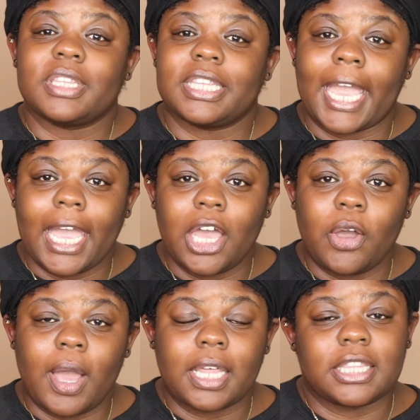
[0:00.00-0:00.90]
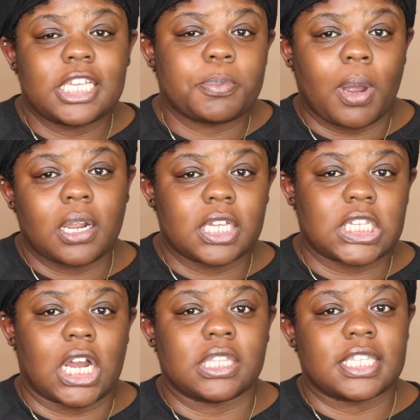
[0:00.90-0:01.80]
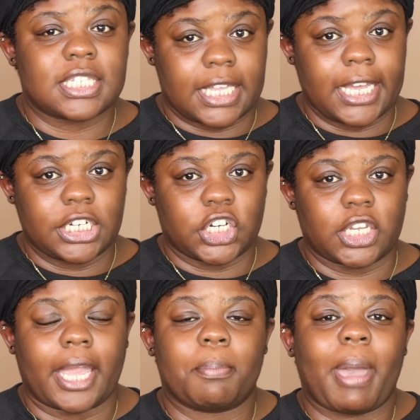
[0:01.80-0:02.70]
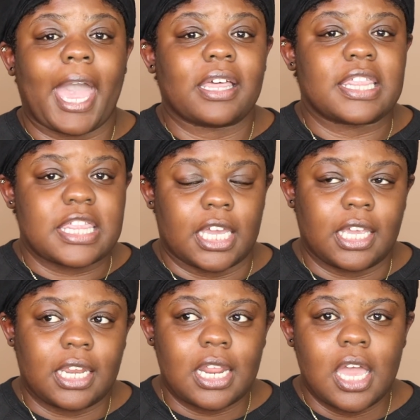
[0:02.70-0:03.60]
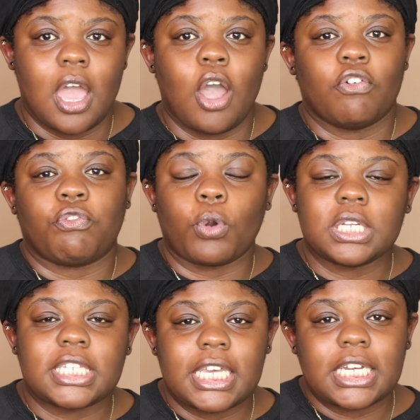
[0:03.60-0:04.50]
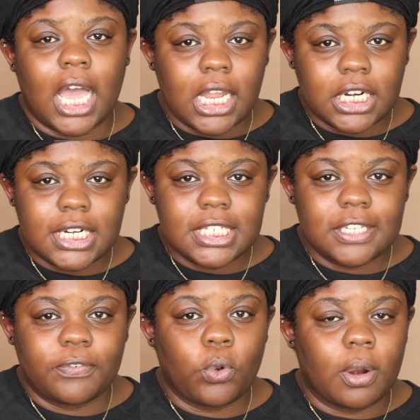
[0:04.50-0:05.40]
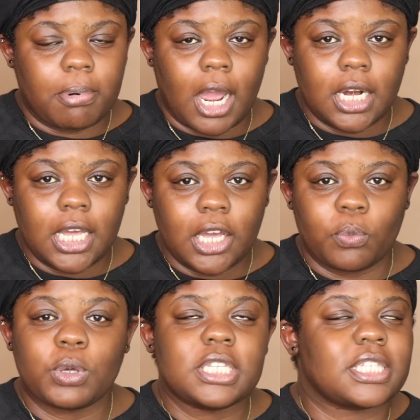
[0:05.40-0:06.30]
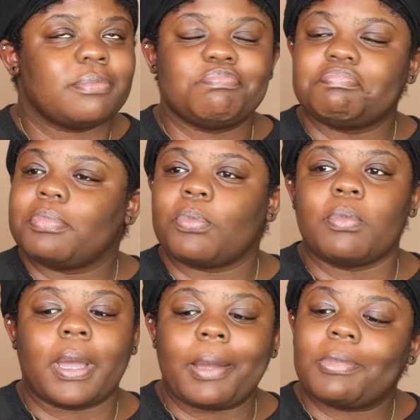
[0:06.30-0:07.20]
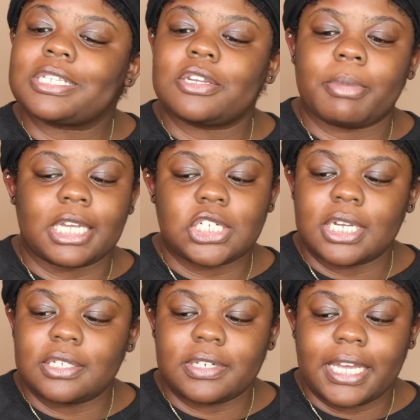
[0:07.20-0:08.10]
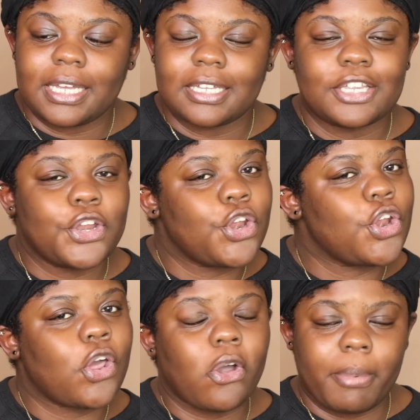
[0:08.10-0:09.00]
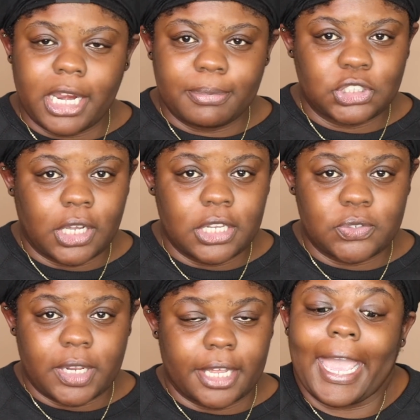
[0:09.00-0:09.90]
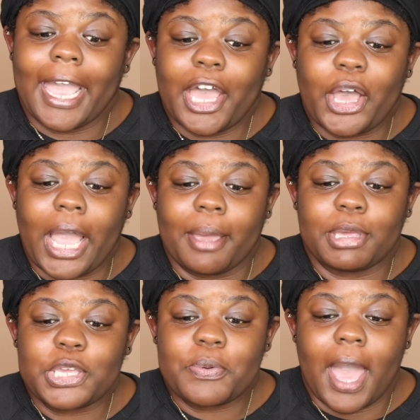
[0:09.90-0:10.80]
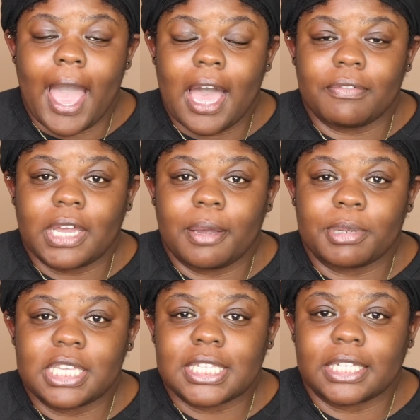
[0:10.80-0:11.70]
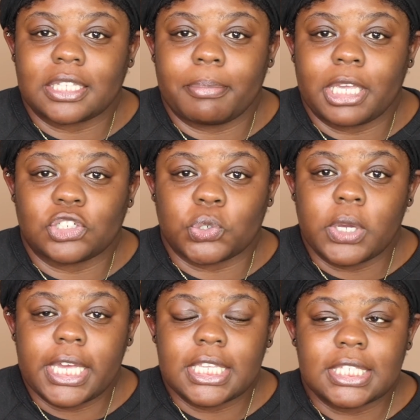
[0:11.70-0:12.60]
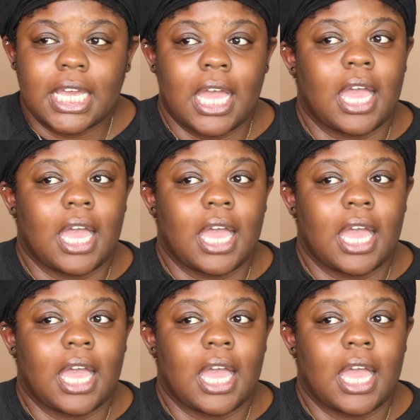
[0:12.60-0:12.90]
Now, these products are the standard. Like back then, $14 for a product was wasn't nobody trying to do that. Nobody was trying to do that. Now, I mean, you have companies like the Mane Choice.